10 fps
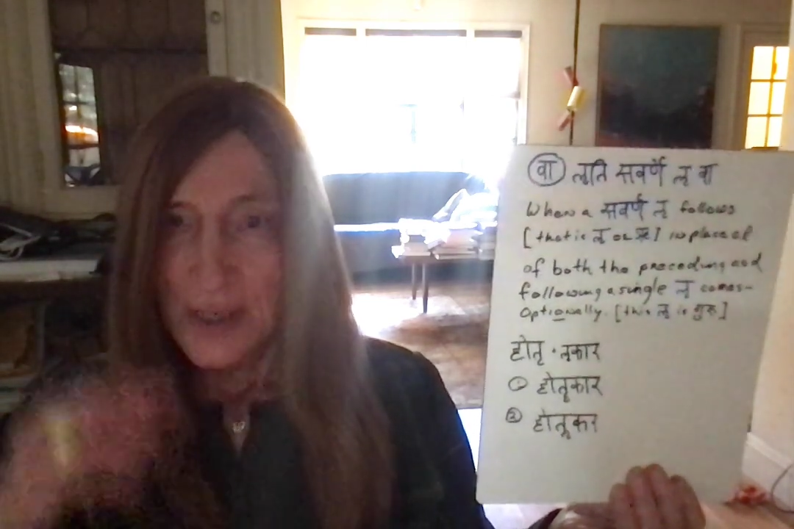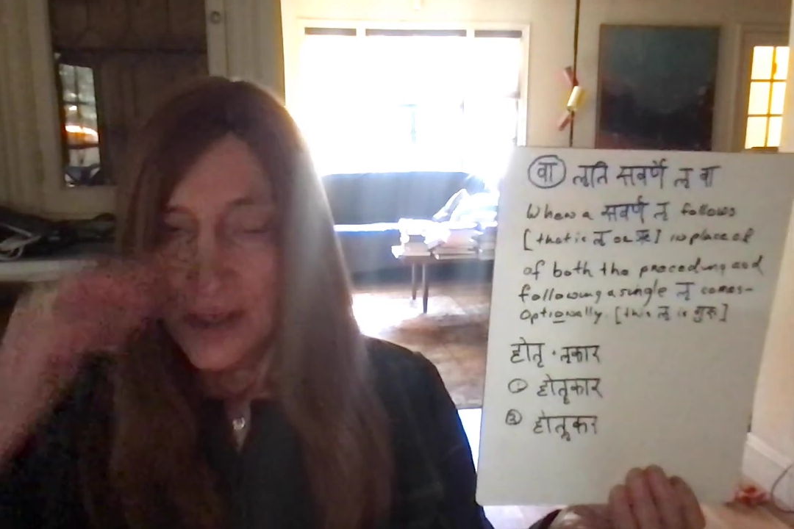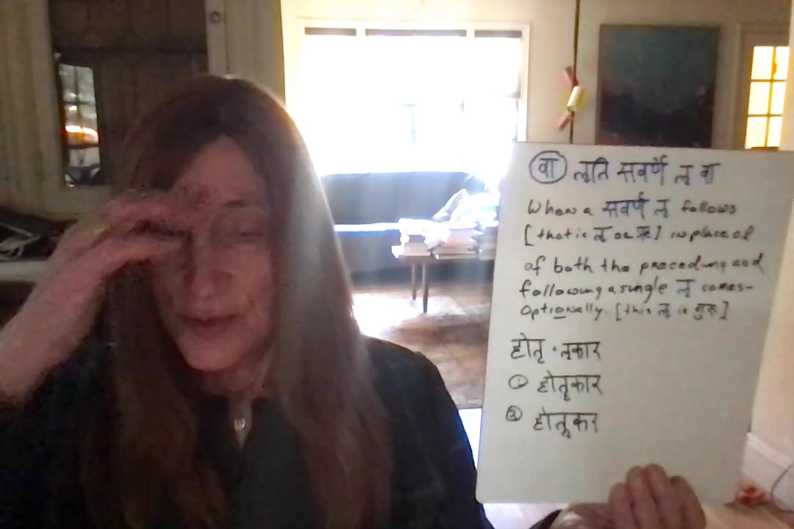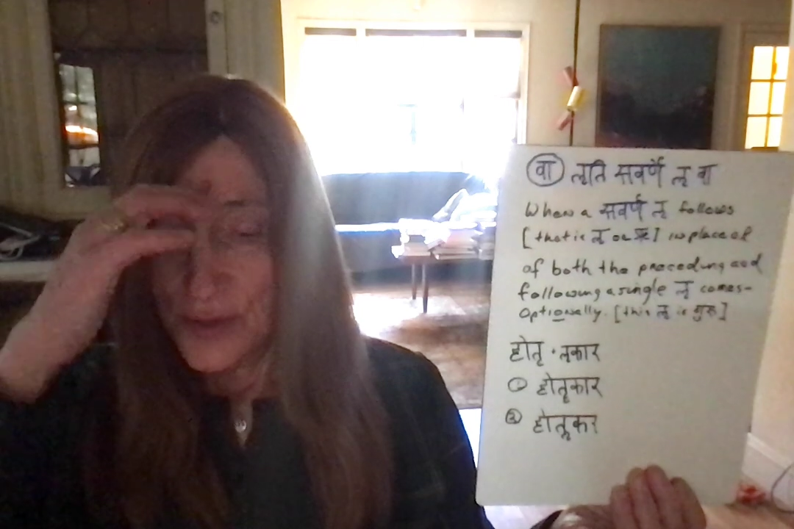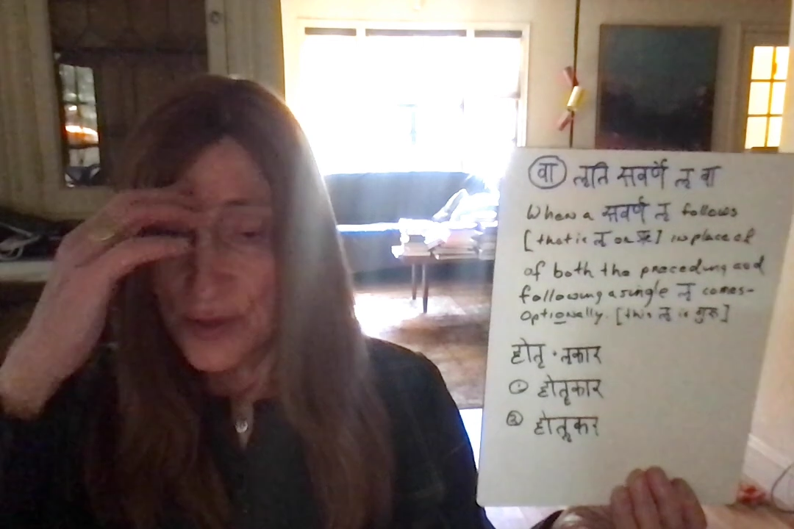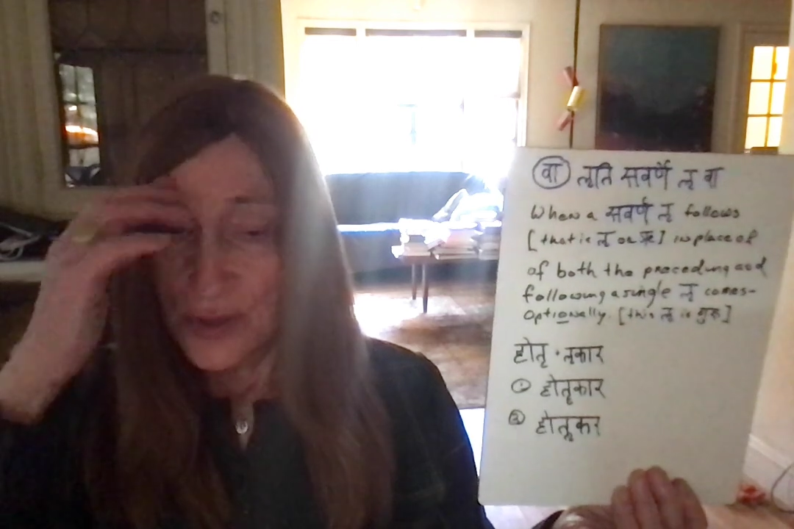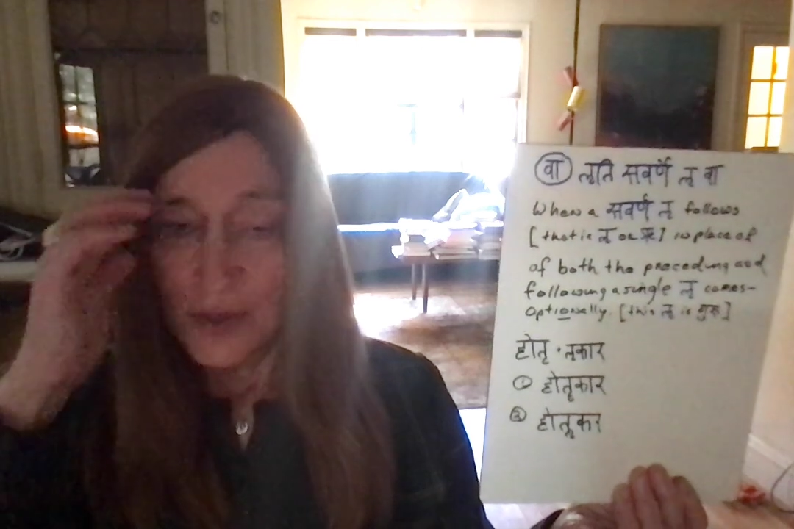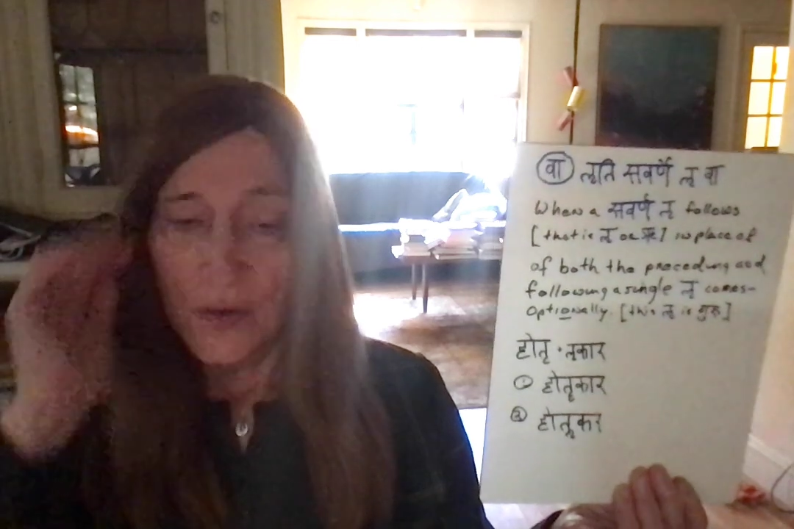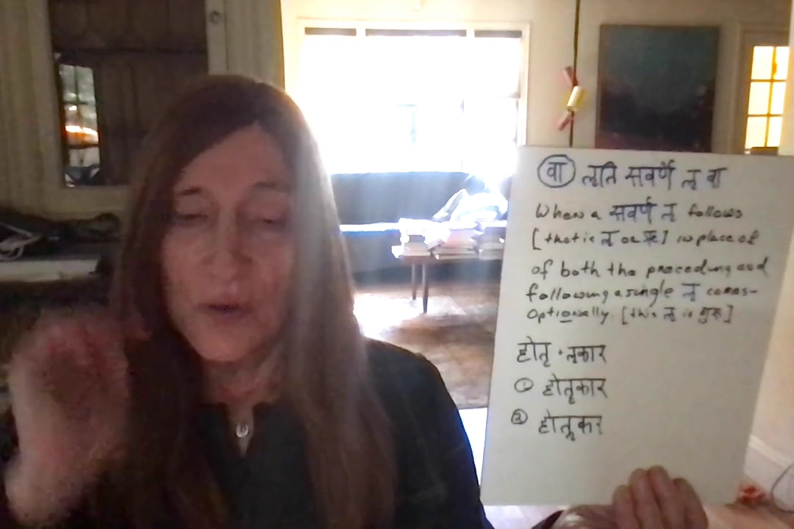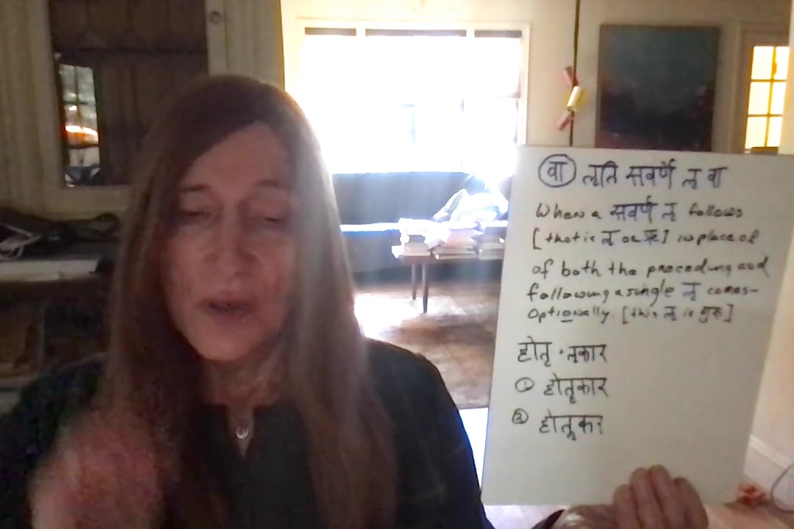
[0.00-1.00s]
Rur
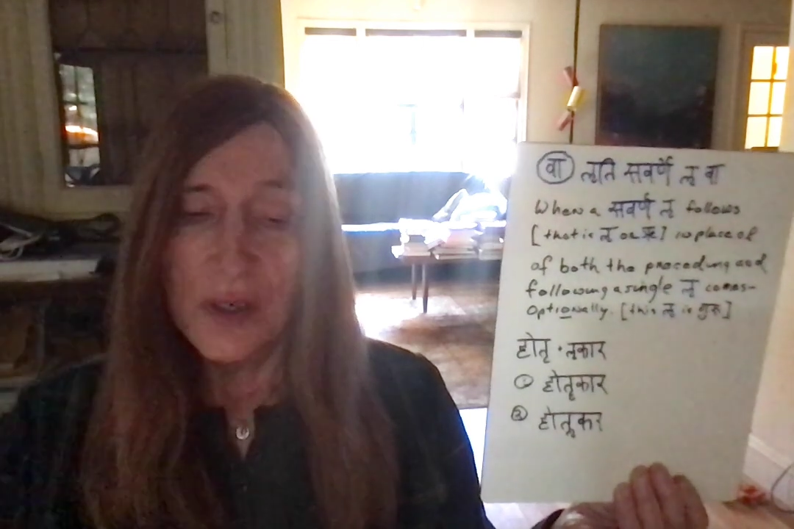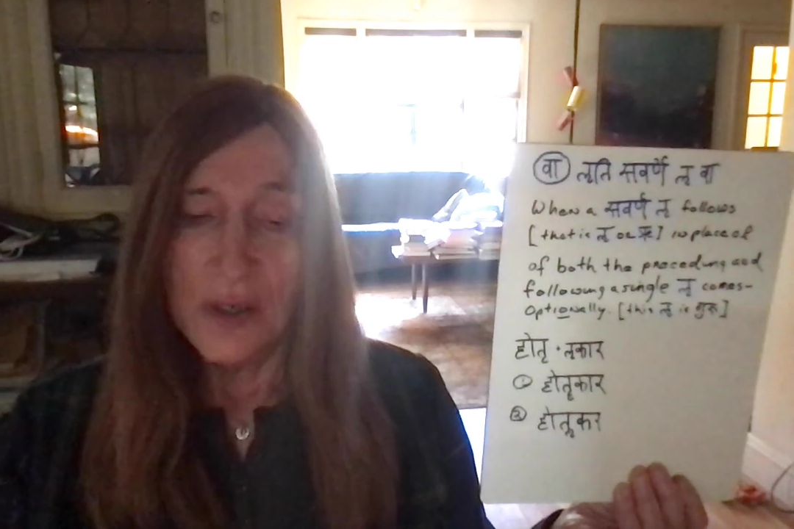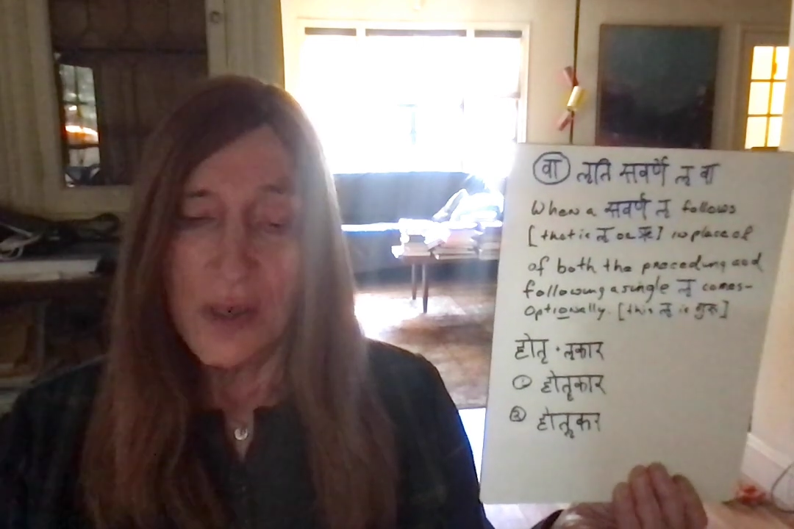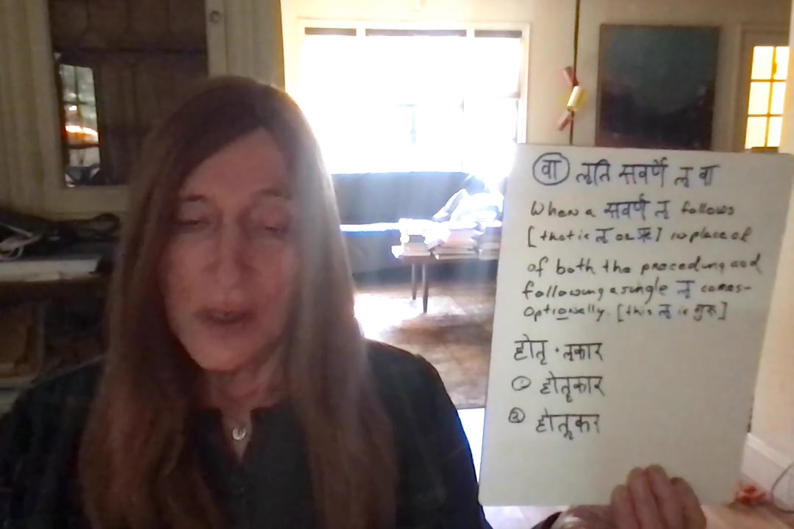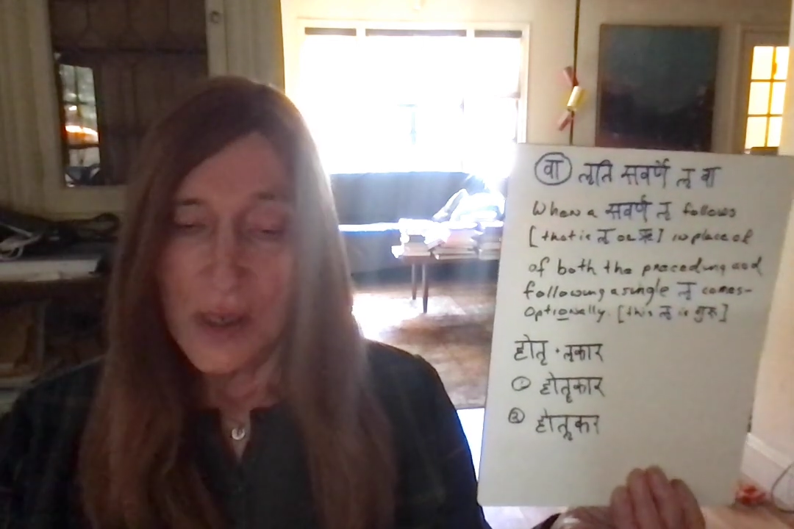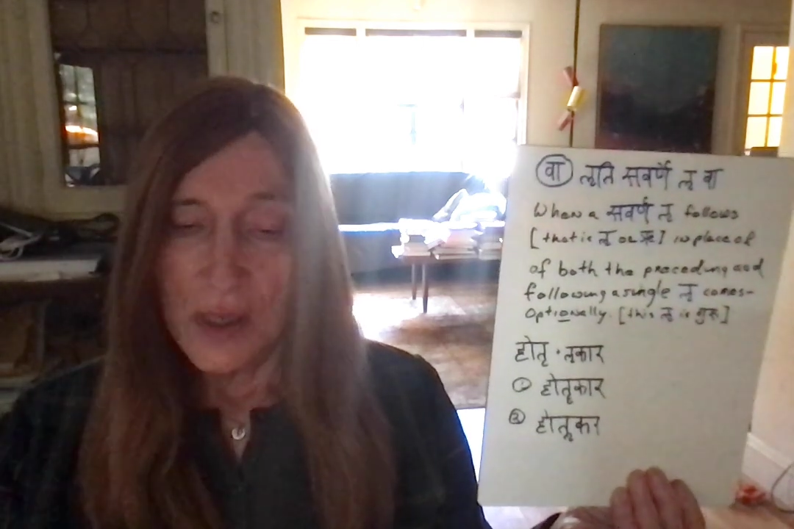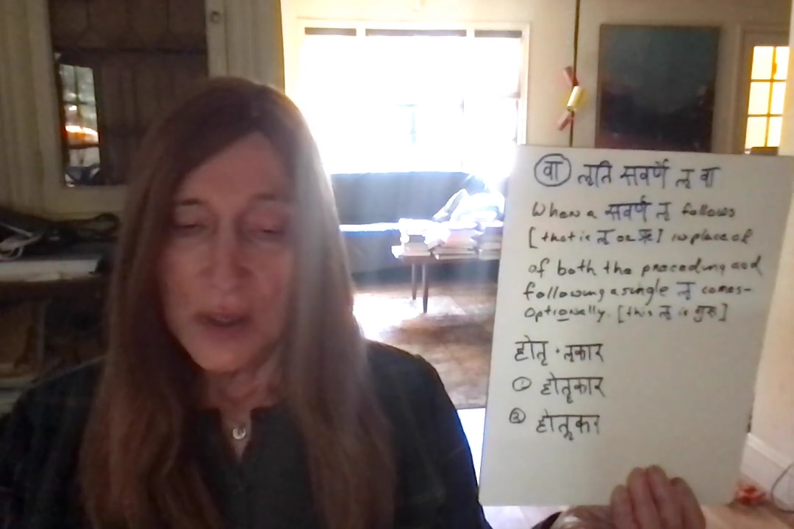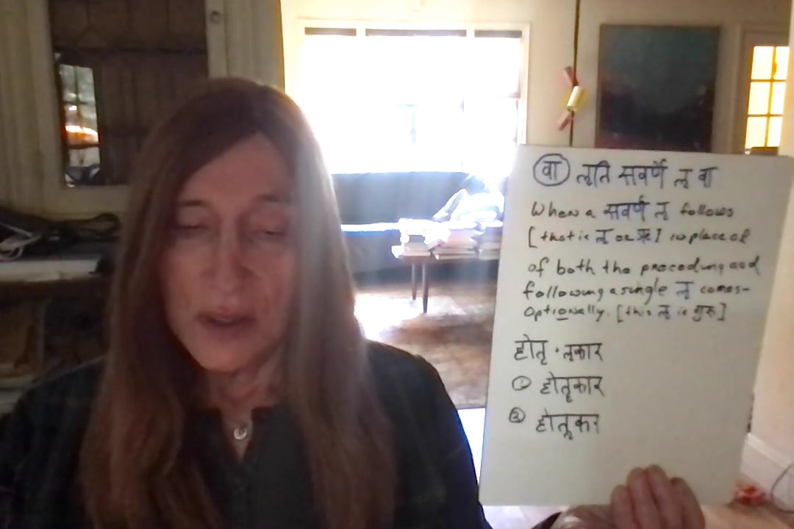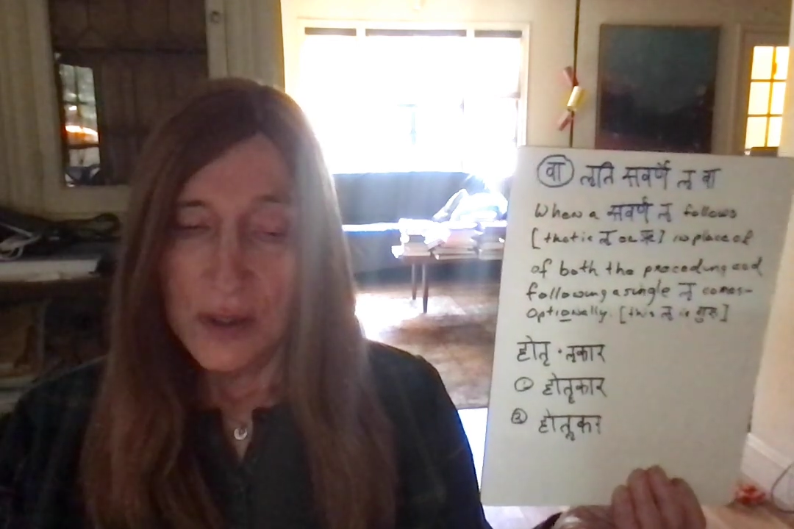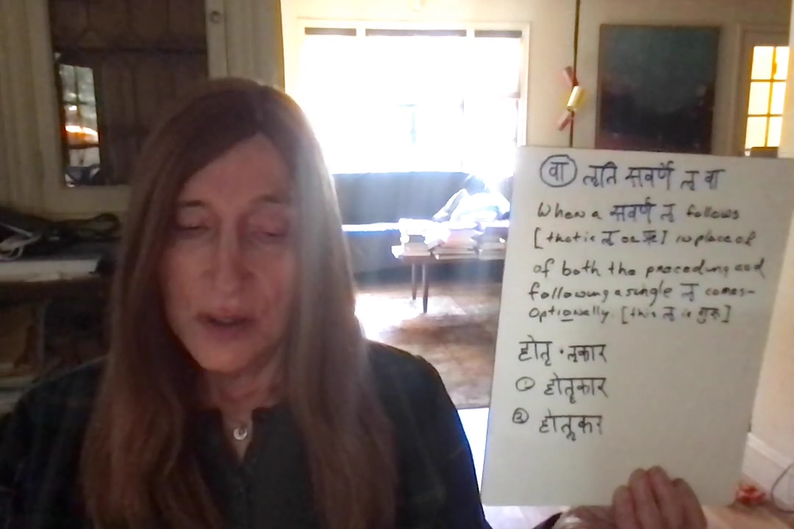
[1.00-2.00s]
or
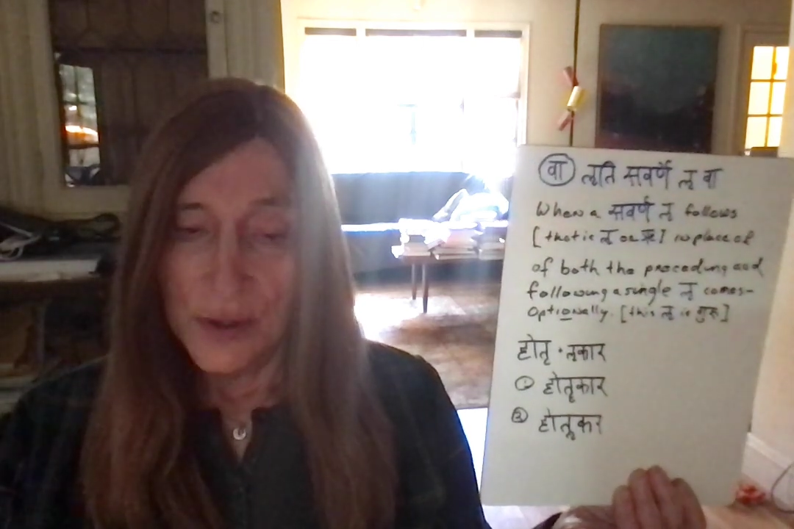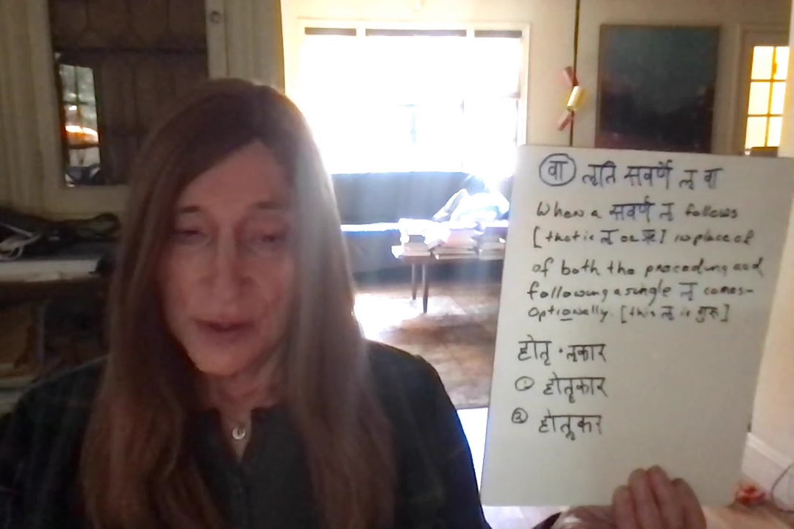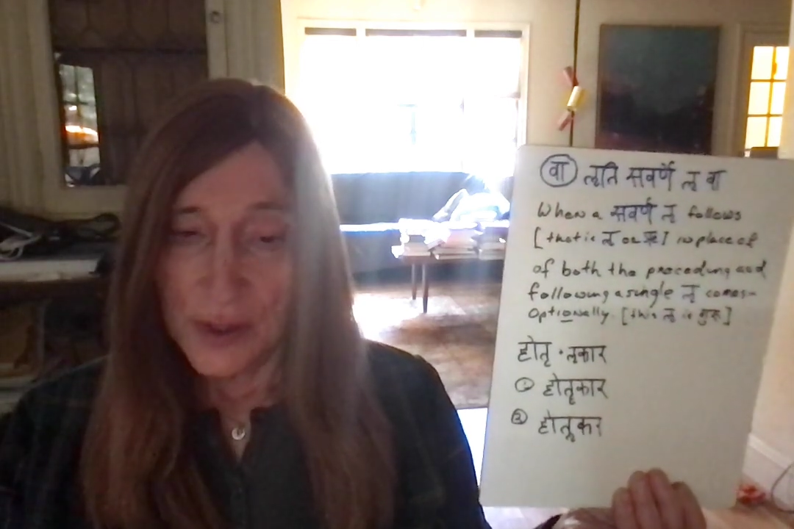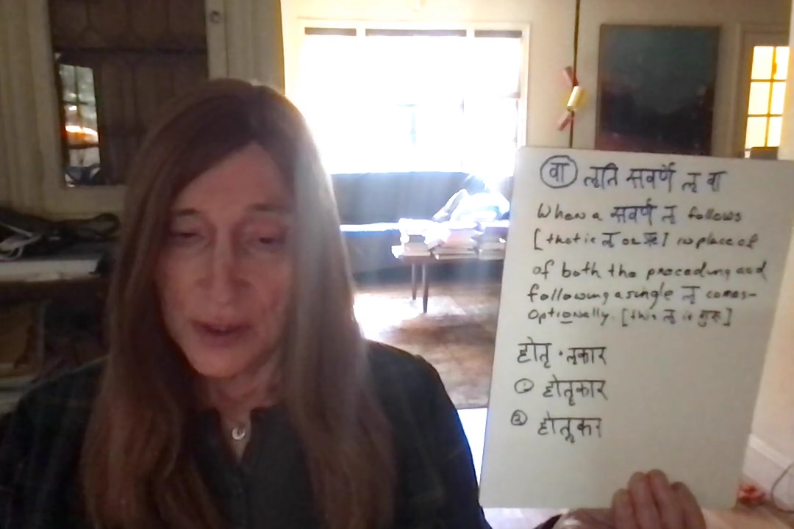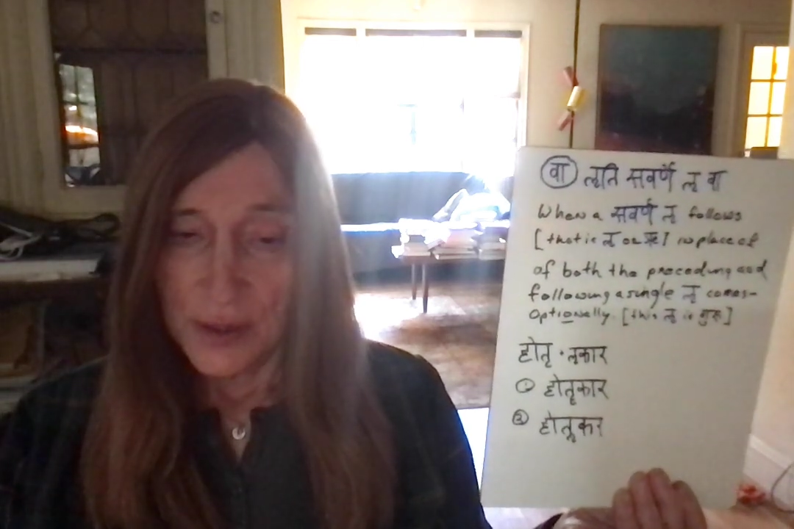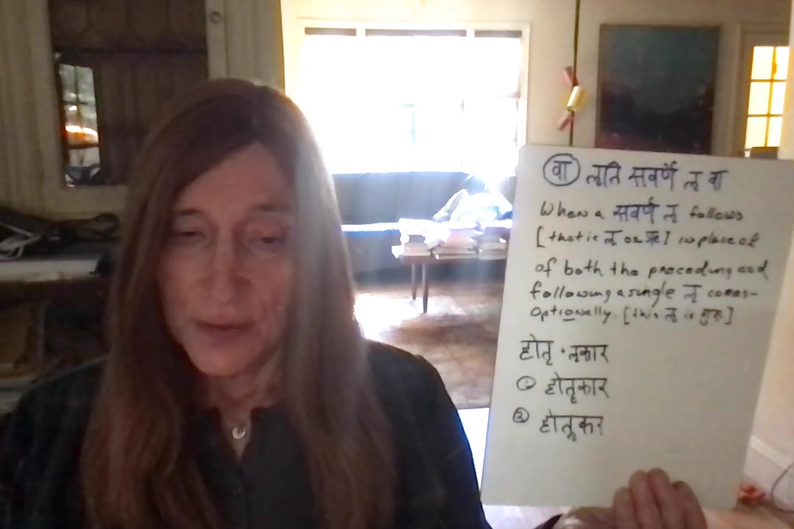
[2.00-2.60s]
Lur.